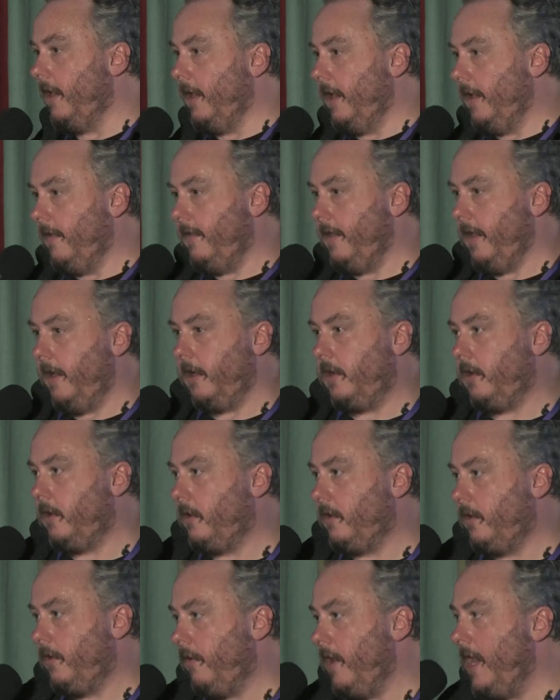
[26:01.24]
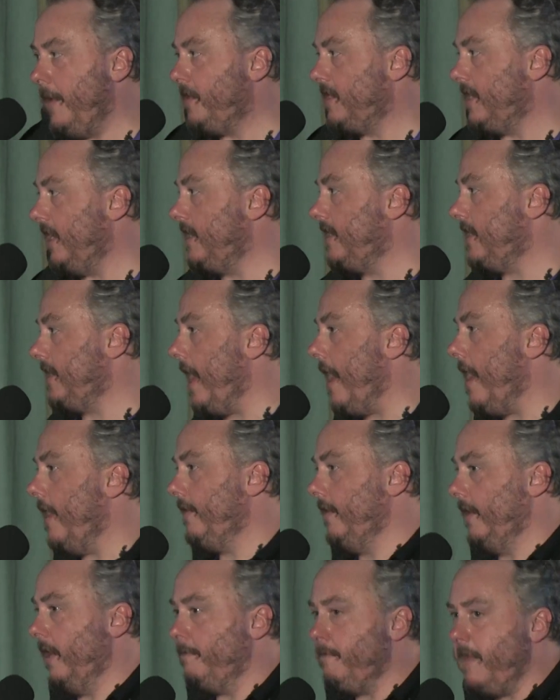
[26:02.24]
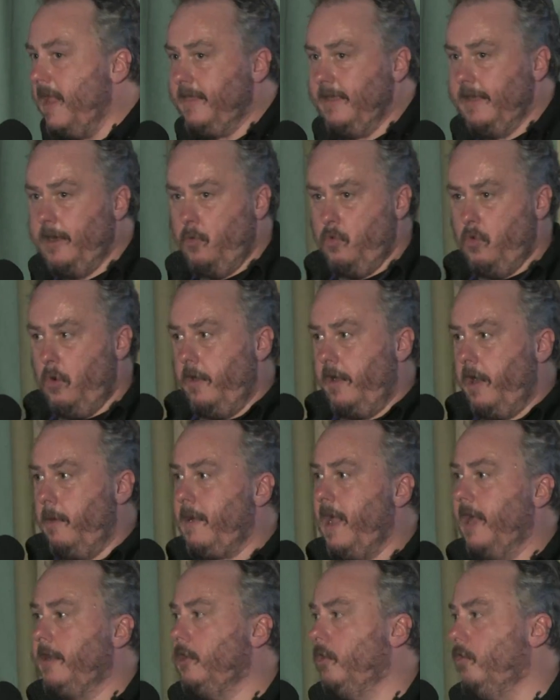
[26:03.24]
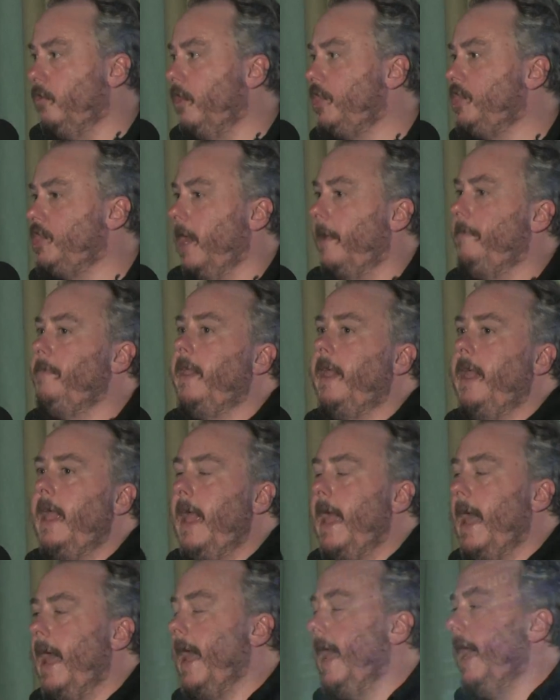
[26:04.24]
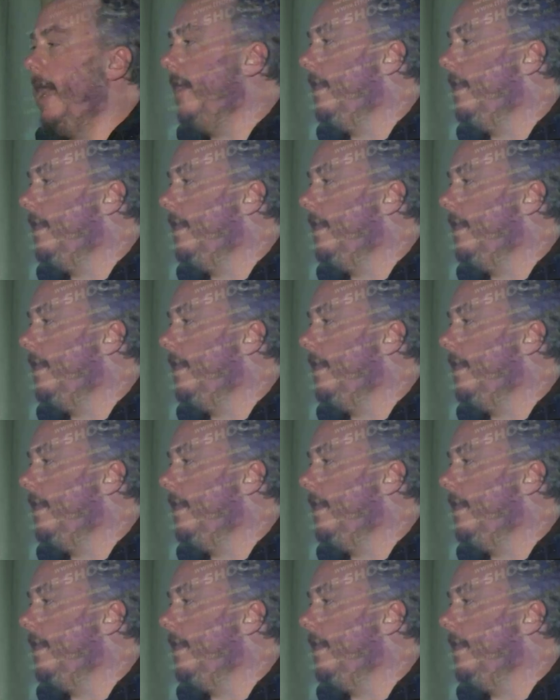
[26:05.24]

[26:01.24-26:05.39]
The creeps that started it did a runner back to Russia, and